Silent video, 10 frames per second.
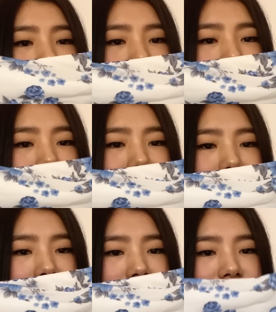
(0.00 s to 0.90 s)
neck
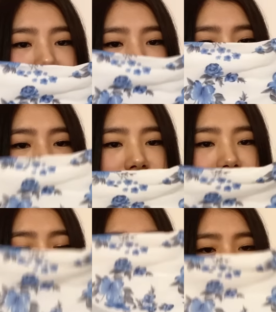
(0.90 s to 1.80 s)
effect
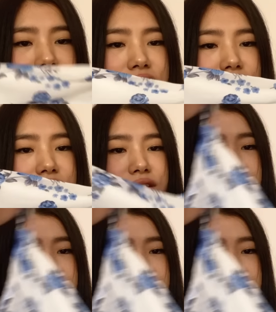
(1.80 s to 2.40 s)
like this.